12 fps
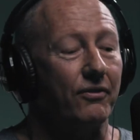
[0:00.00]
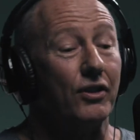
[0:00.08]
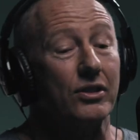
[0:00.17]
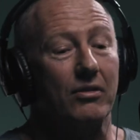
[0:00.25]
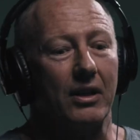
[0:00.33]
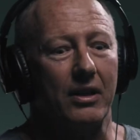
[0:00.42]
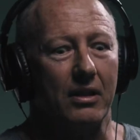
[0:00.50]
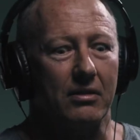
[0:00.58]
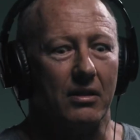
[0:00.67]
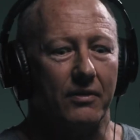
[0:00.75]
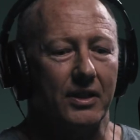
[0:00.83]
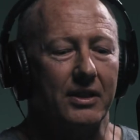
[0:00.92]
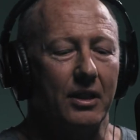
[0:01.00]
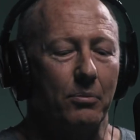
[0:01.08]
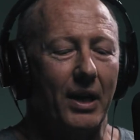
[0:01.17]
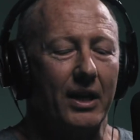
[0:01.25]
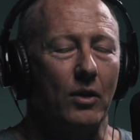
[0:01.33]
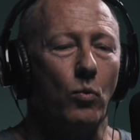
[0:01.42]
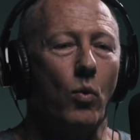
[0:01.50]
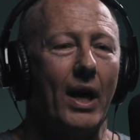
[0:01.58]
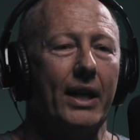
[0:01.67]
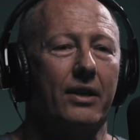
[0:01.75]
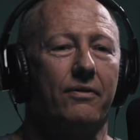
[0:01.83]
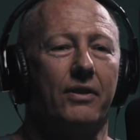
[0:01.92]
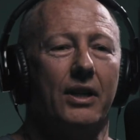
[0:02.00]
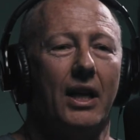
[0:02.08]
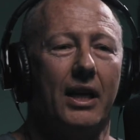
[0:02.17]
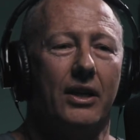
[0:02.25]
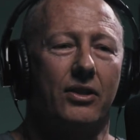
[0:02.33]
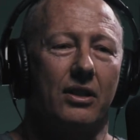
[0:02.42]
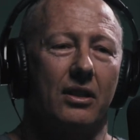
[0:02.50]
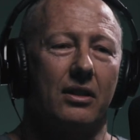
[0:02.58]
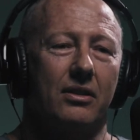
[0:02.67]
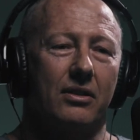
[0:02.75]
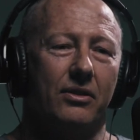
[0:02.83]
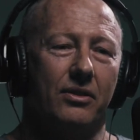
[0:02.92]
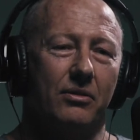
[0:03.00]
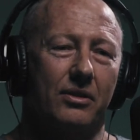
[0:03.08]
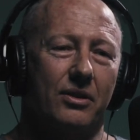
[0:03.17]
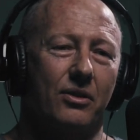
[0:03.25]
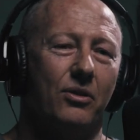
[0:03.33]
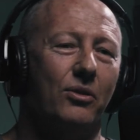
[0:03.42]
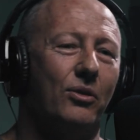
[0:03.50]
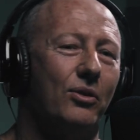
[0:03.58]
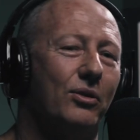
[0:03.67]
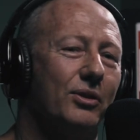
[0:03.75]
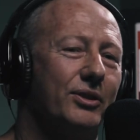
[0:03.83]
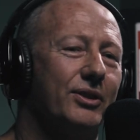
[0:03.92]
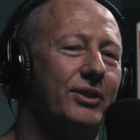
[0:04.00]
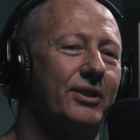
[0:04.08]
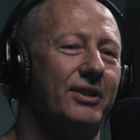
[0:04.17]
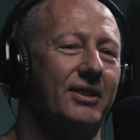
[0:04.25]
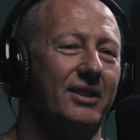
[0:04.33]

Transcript: the frustrating thing is I have to sit back and wait for nature to do its course.